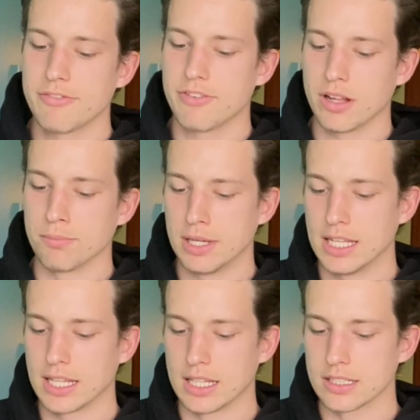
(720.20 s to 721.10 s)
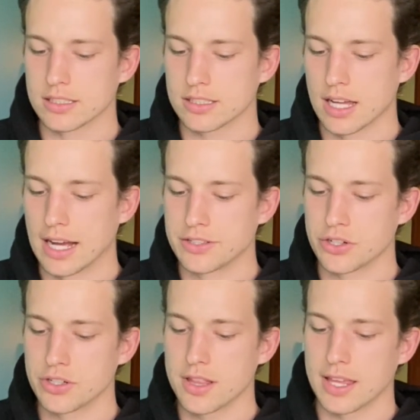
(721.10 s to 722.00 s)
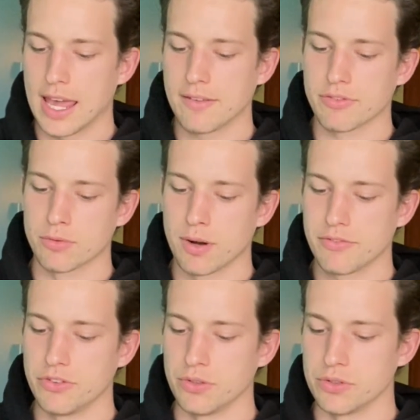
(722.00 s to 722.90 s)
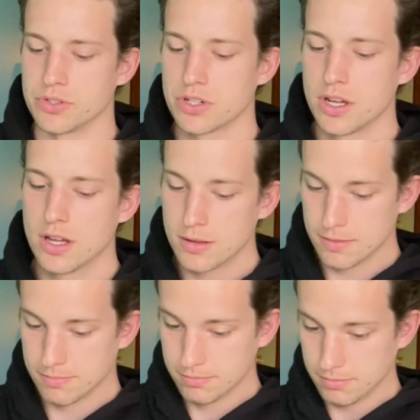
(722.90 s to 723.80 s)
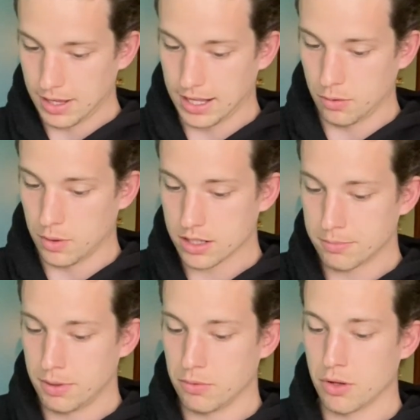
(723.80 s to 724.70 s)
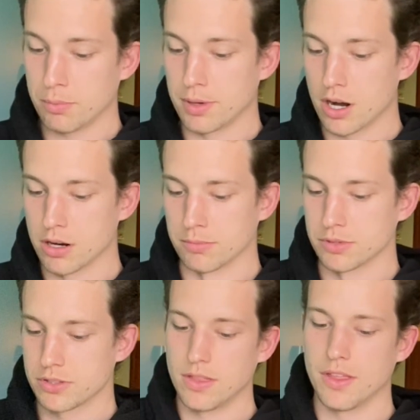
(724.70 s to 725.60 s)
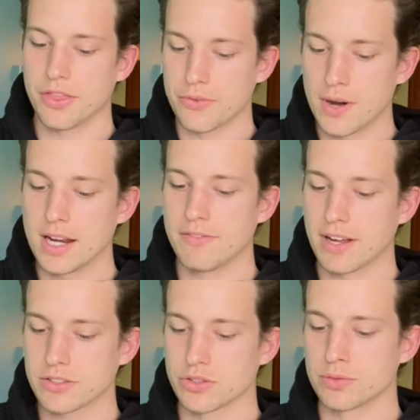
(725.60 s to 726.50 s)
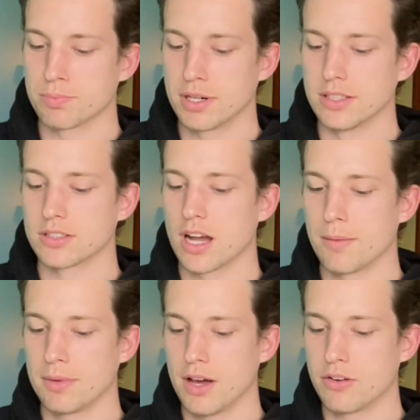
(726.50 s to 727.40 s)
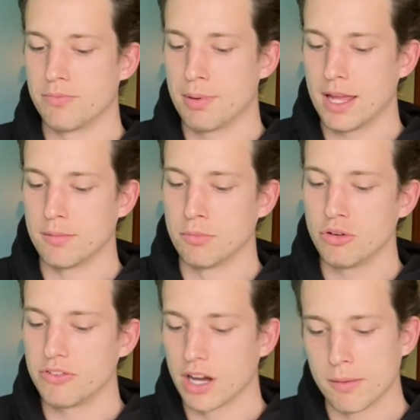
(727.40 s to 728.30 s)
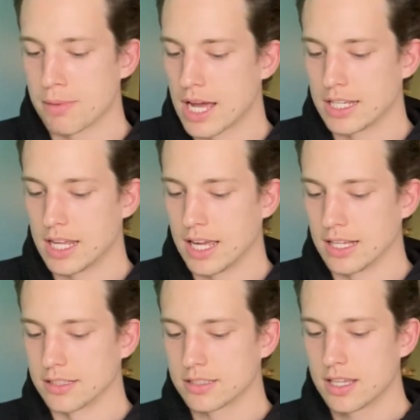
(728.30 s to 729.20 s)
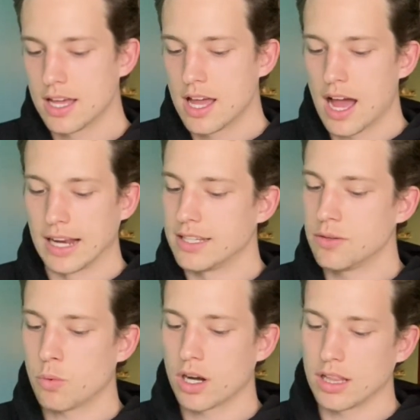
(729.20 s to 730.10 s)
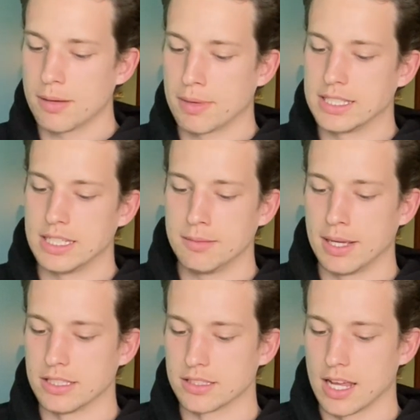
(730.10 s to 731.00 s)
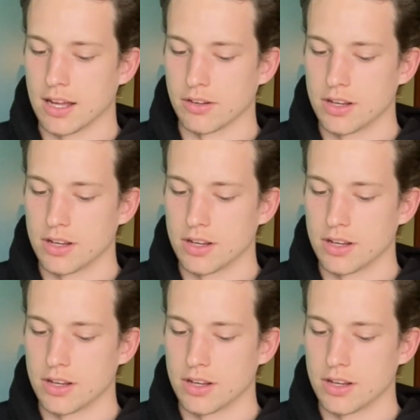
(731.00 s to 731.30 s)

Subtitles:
felt meaningless, I turned to the game for refuge, and it welcomed me with open arms. The threat of extra sprints got me out of bed and moving on bad days. I didn't want to let my teammates down.